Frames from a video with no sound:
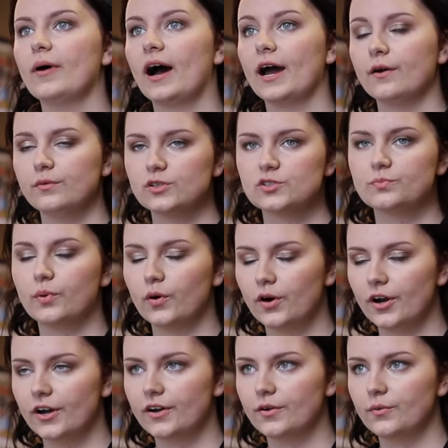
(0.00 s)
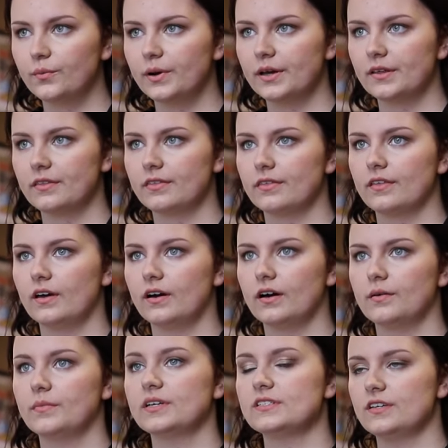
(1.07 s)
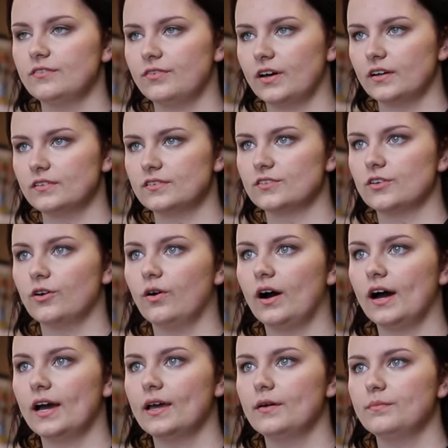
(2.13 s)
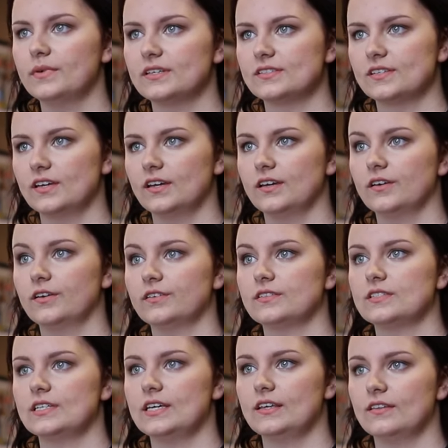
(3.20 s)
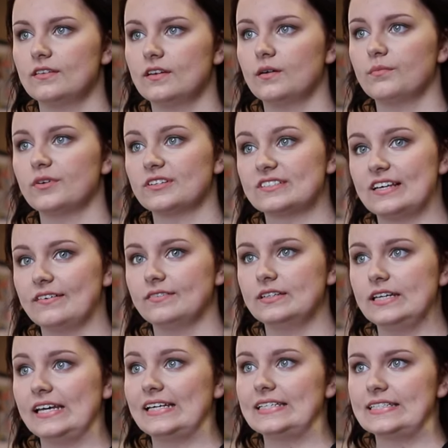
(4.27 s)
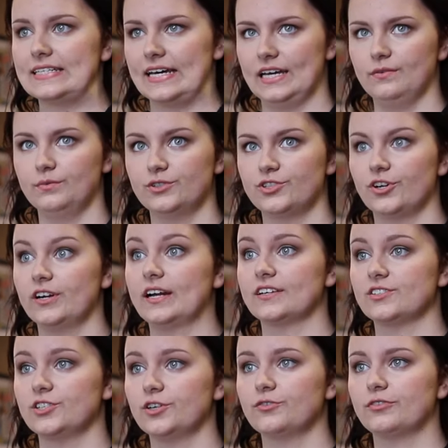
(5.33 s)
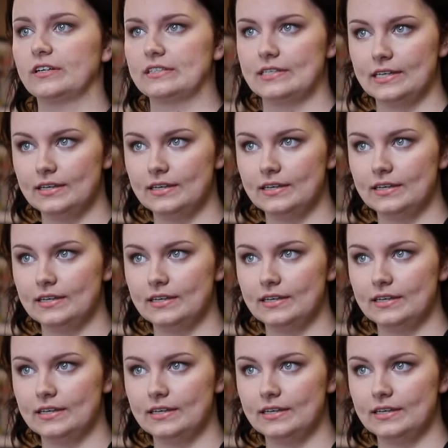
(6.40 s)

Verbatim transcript: I was born with um, a defect, so I am missing teeth number 7 and 10, which are next to your front